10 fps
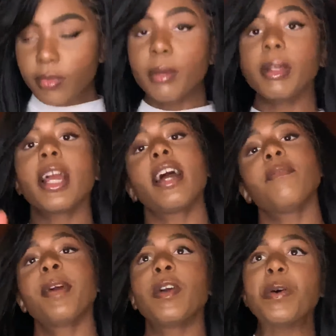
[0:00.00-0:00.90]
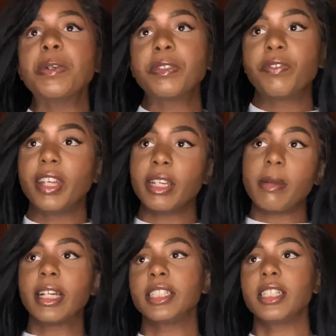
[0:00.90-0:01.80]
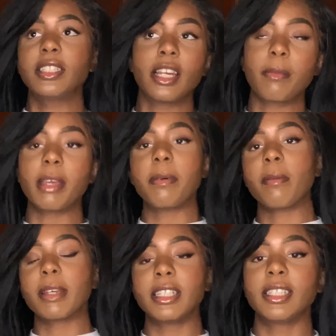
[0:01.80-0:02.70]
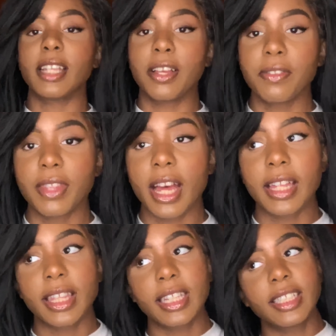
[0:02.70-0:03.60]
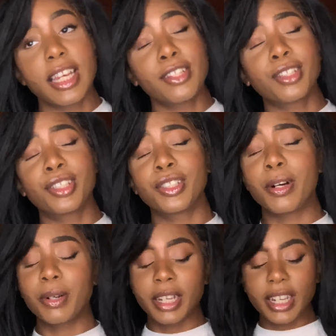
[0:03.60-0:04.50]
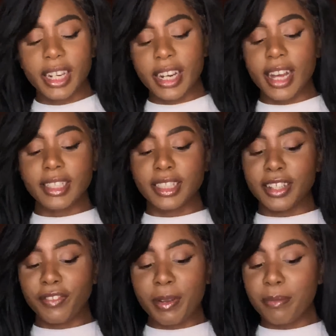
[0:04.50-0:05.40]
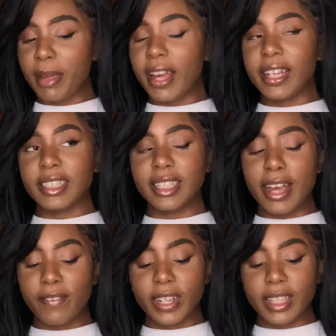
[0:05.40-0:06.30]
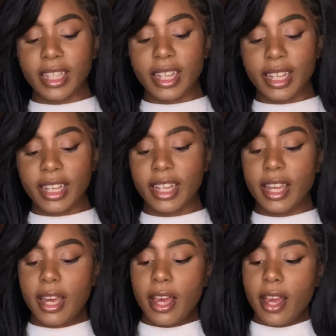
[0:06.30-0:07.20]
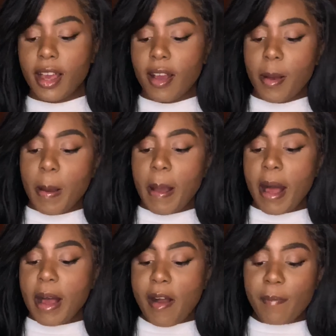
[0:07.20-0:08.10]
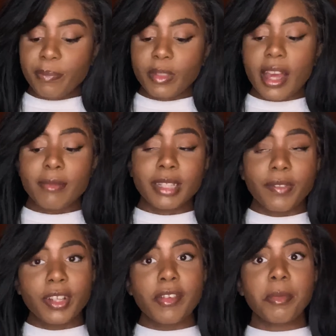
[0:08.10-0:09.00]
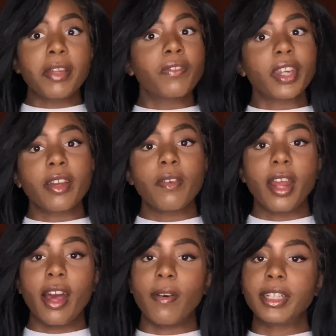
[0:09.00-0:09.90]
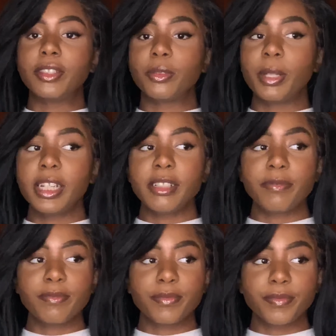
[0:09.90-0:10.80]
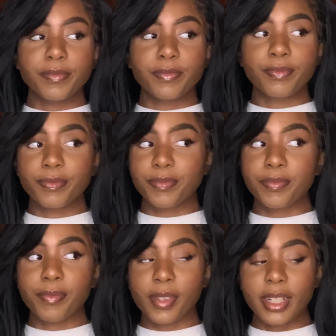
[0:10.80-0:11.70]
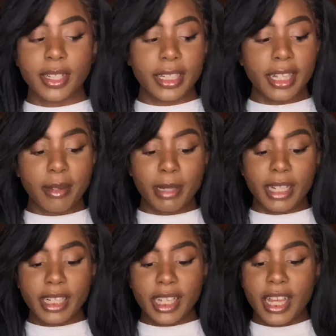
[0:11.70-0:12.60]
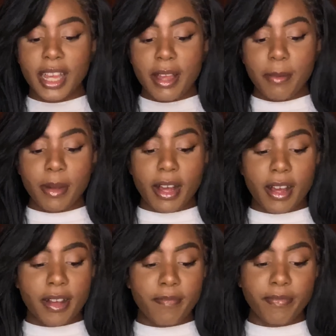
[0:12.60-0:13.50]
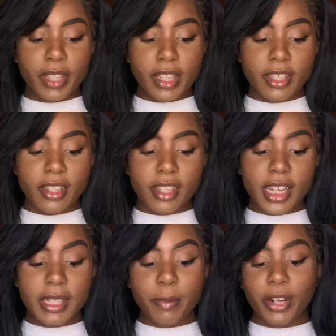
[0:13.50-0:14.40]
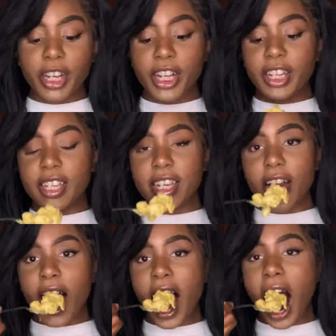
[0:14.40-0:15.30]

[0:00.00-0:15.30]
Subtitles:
But I have my own vegan mac and cheese that I make by myself that I think tastes so good and has a different base and everything. I'm definitely gonna make a video on how I do it now I think about it. But this is pretty good.